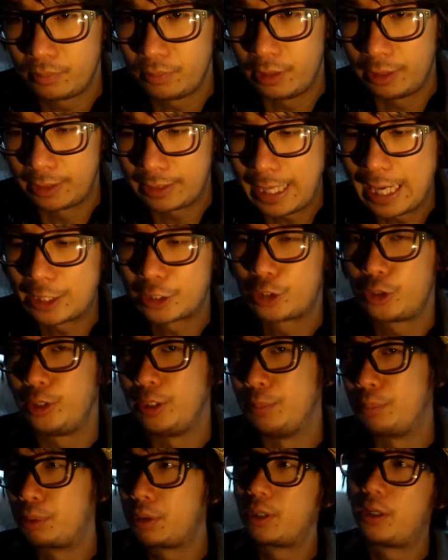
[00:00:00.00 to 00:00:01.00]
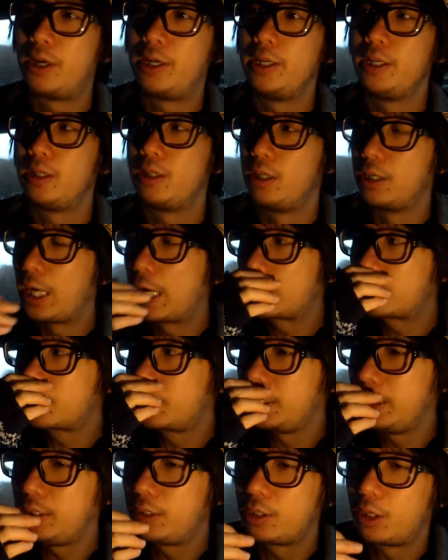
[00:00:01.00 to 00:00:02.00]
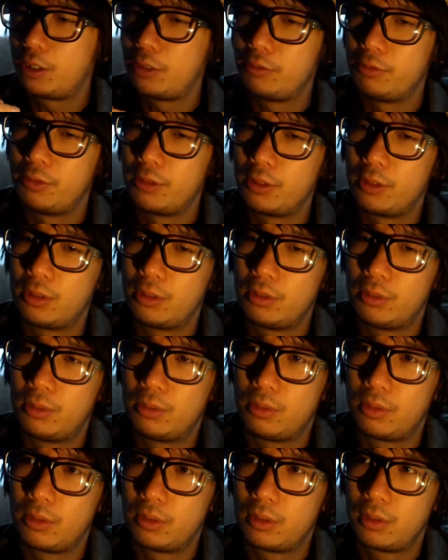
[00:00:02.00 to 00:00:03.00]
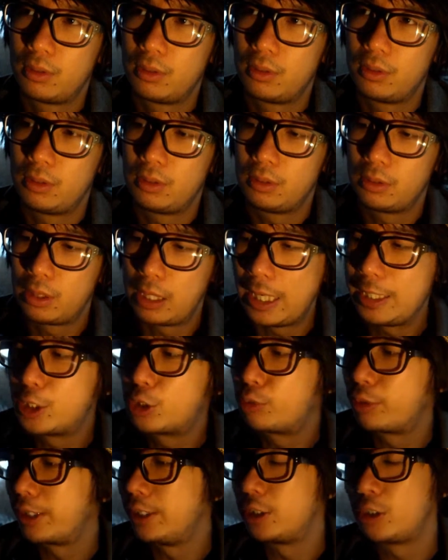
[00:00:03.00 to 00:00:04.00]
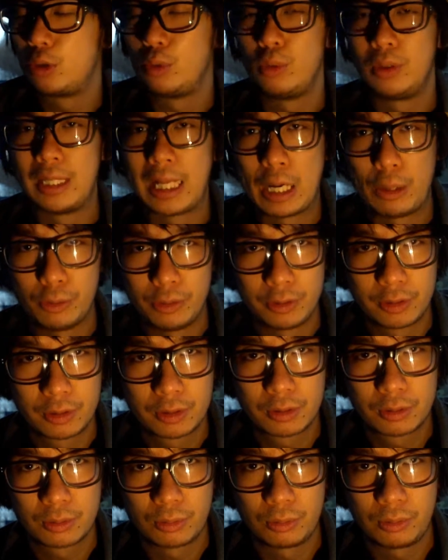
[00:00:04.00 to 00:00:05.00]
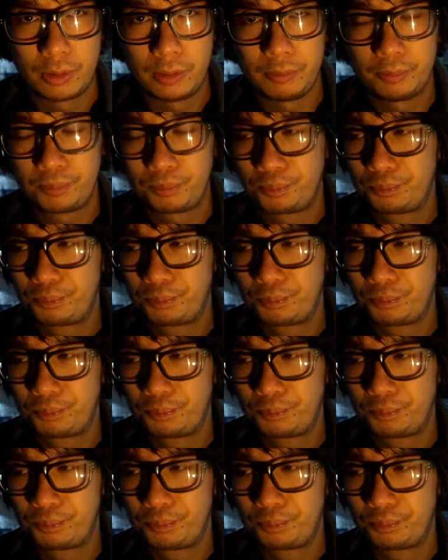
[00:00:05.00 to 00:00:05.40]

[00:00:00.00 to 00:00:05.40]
like, actually applying, like, actually kind of entering into allowance, right?